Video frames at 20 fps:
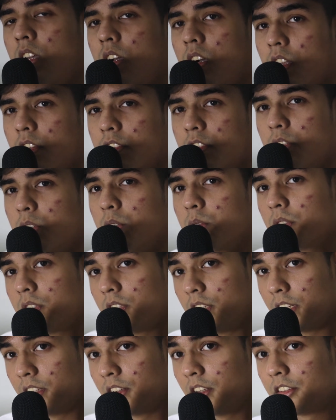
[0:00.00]
Also,
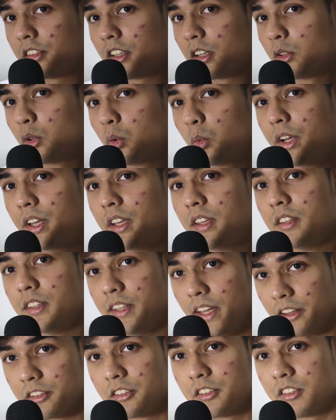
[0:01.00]
getting this out of the way,
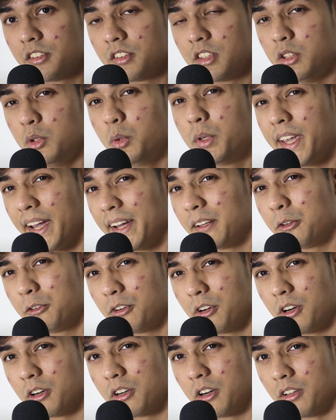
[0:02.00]
yes, you can
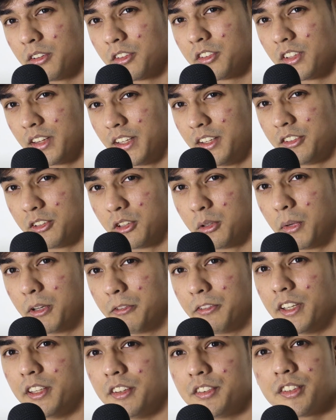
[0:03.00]
draw a constellation on my
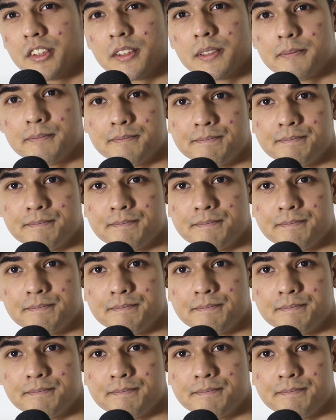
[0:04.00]
face.